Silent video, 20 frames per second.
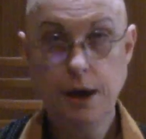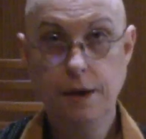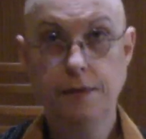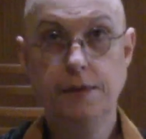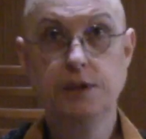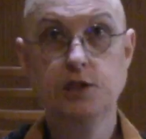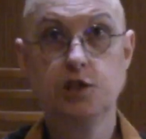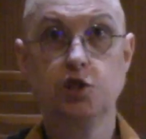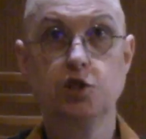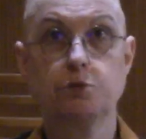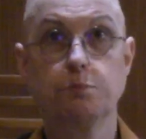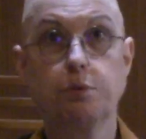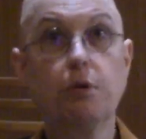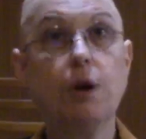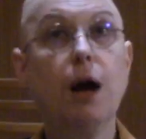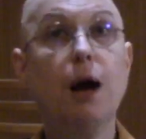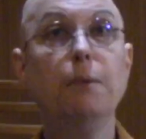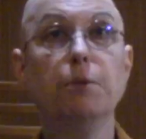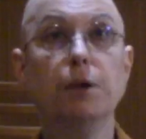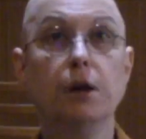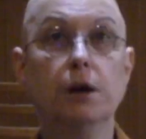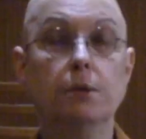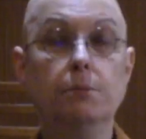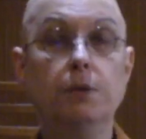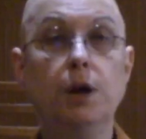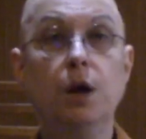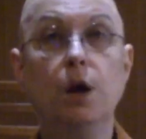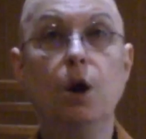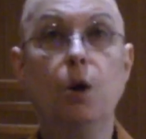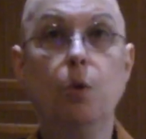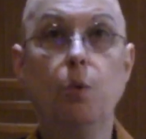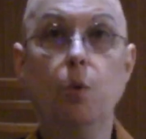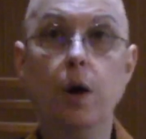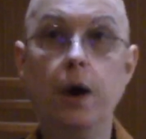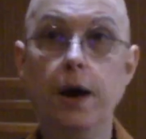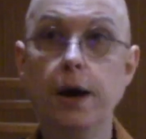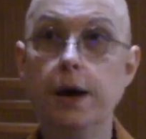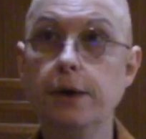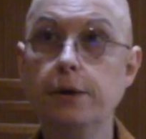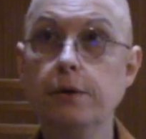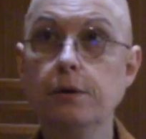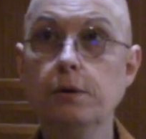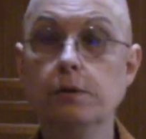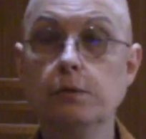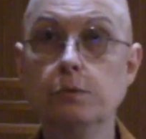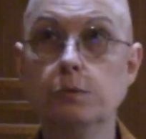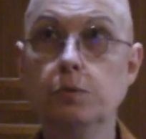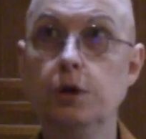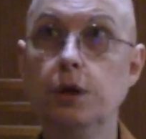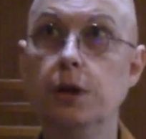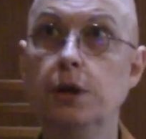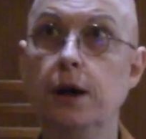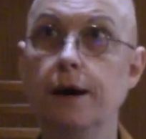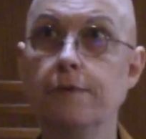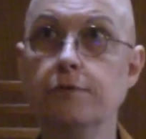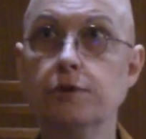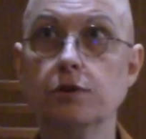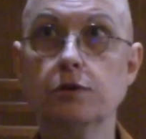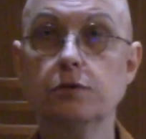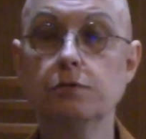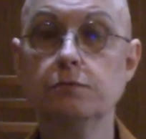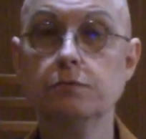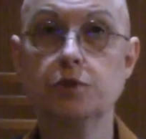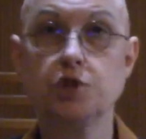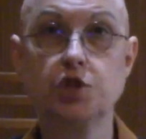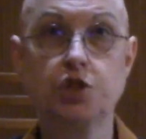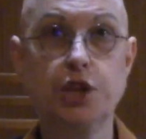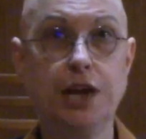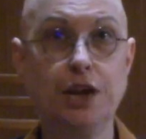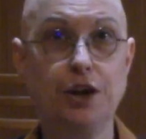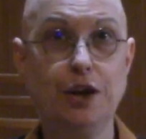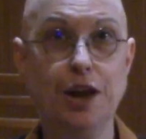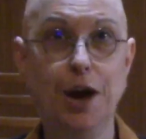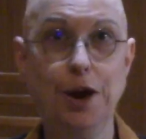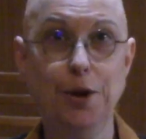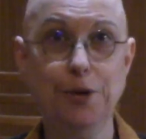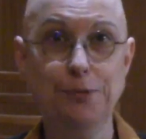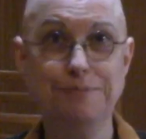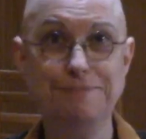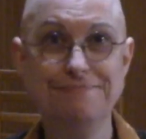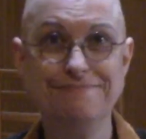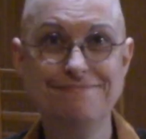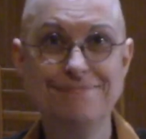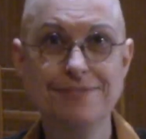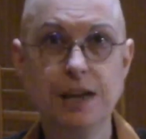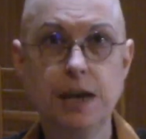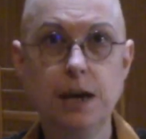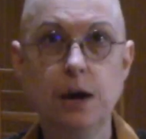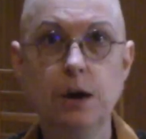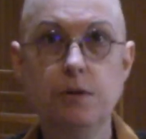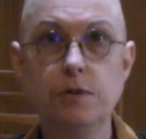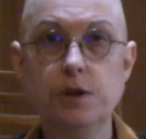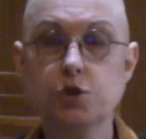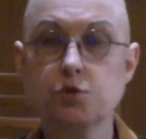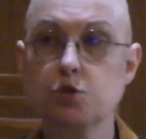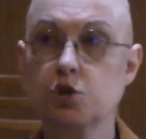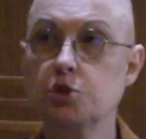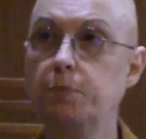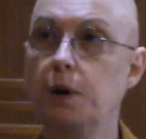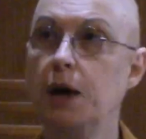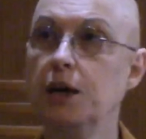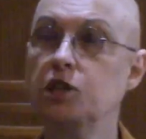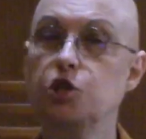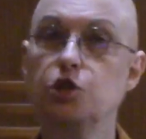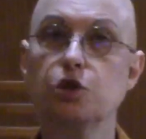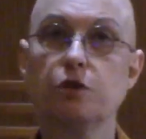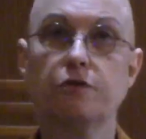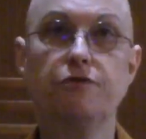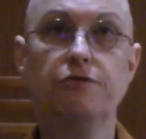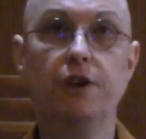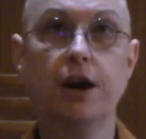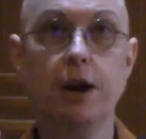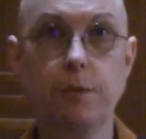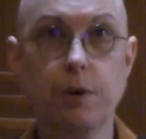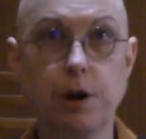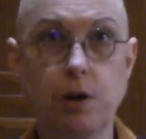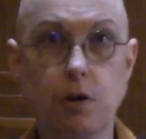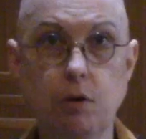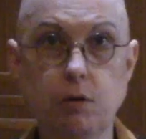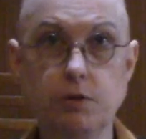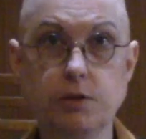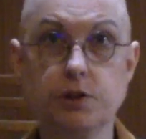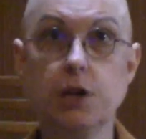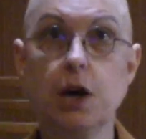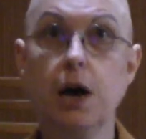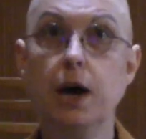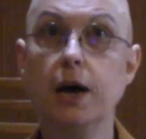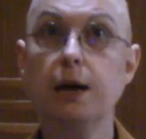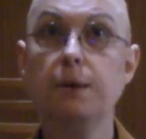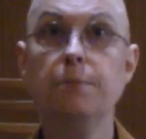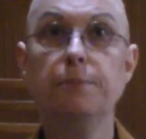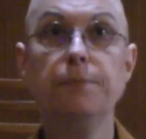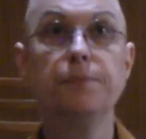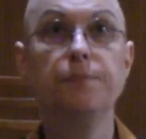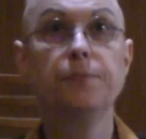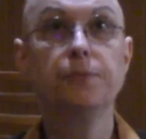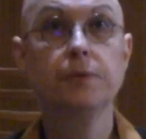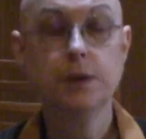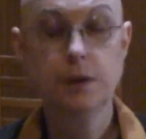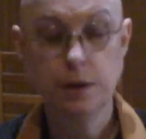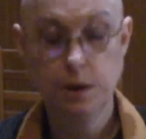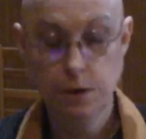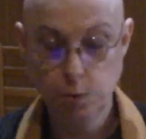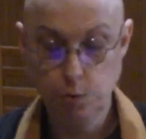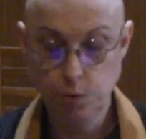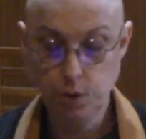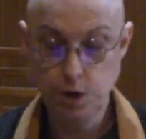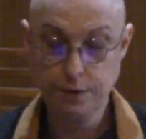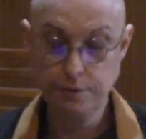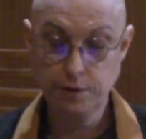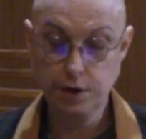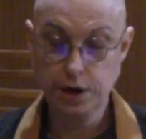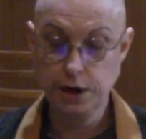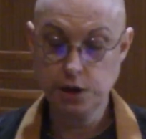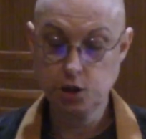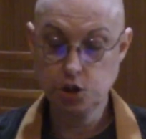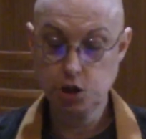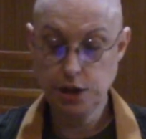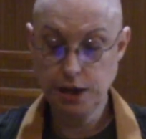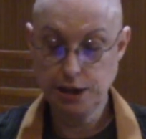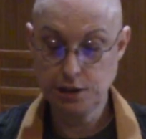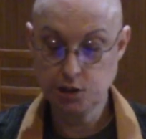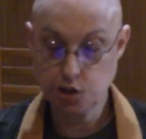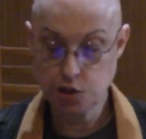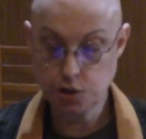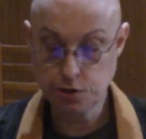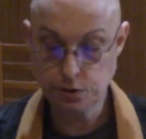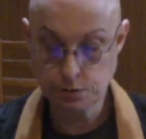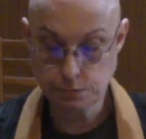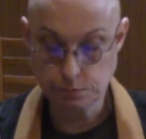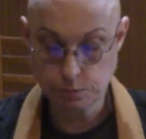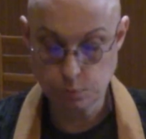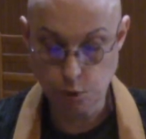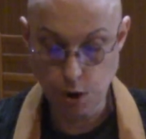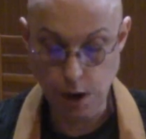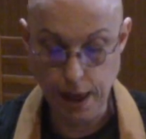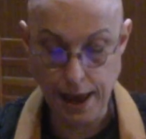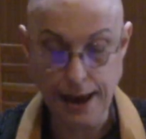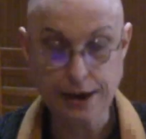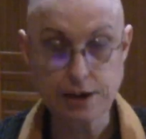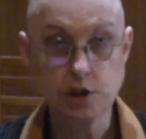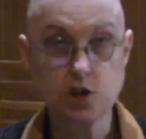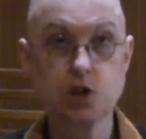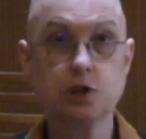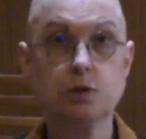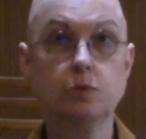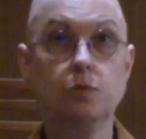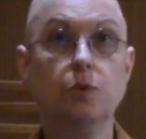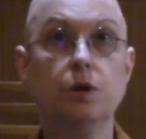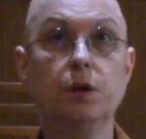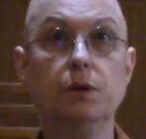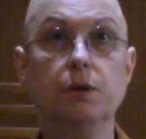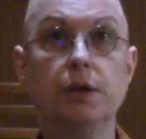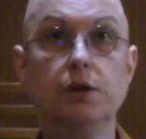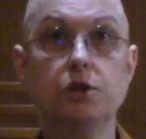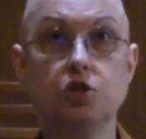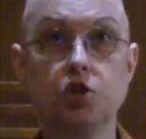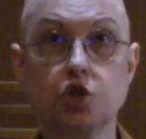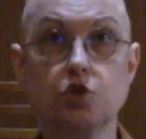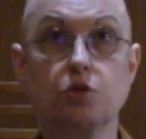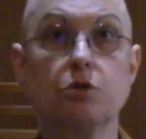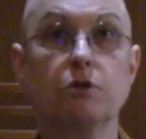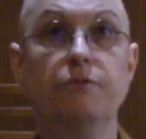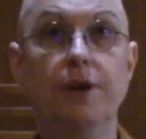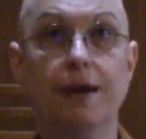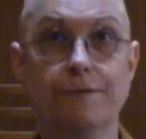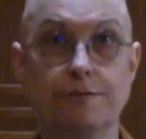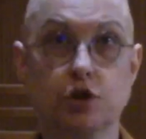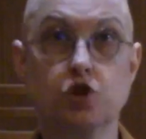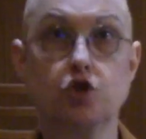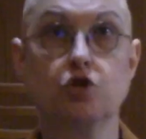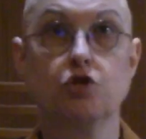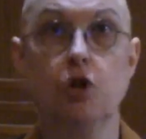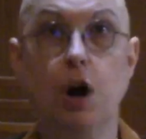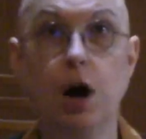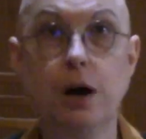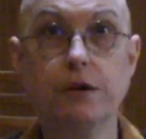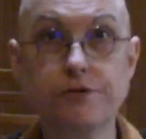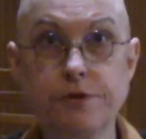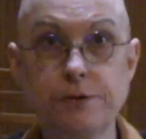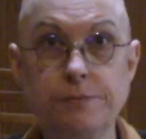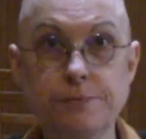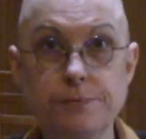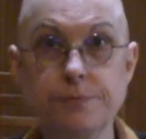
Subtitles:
this is a problem when we never stand down. These responses are firing all the time. We never get a chance to relax. They just sort of never turn off.